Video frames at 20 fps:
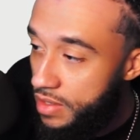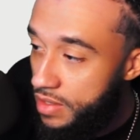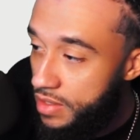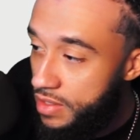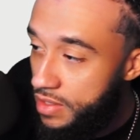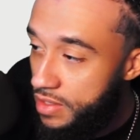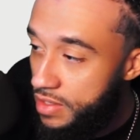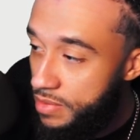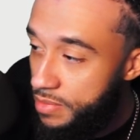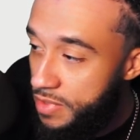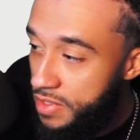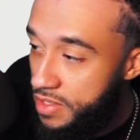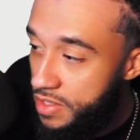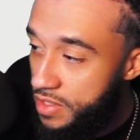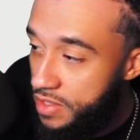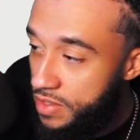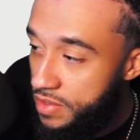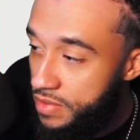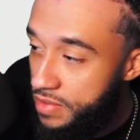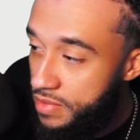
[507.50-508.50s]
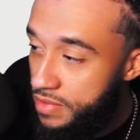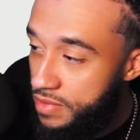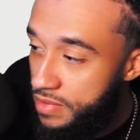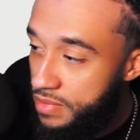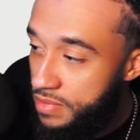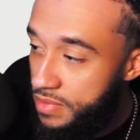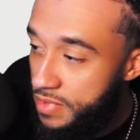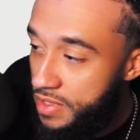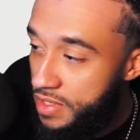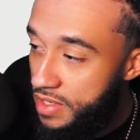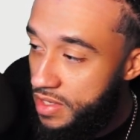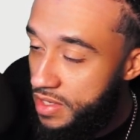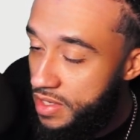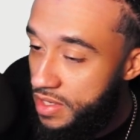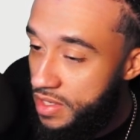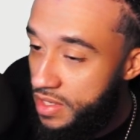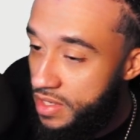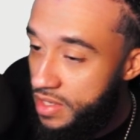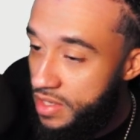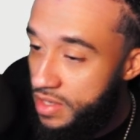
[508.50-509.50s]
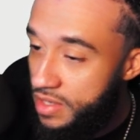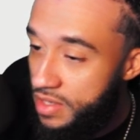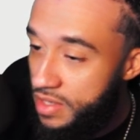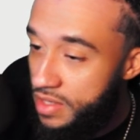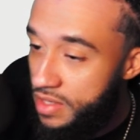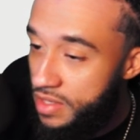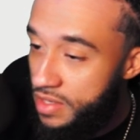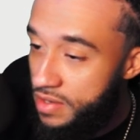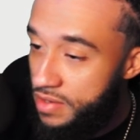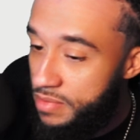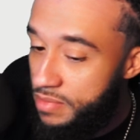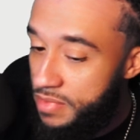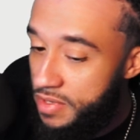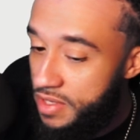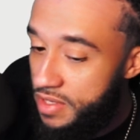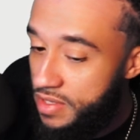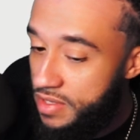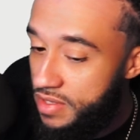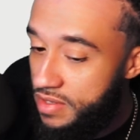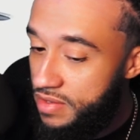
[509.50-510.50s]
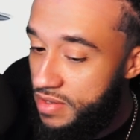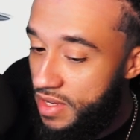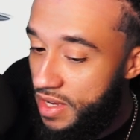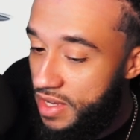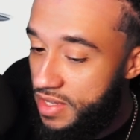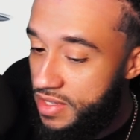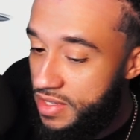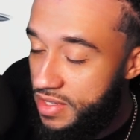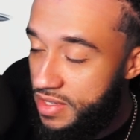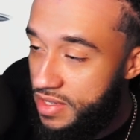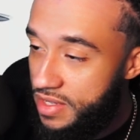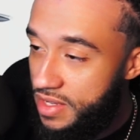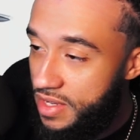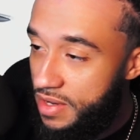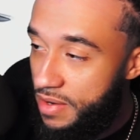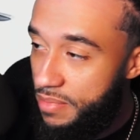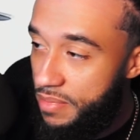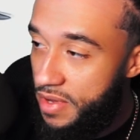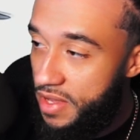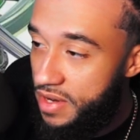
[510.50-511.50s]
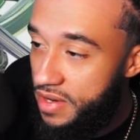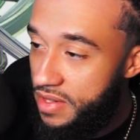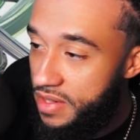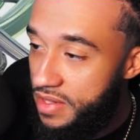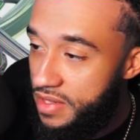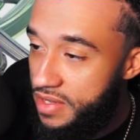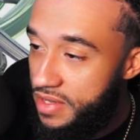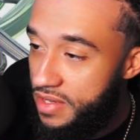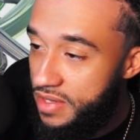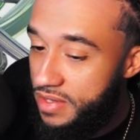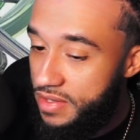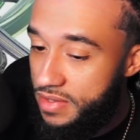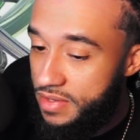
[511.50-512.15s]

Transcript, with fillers: Let me zoom in a little bit so you guys can get a better look.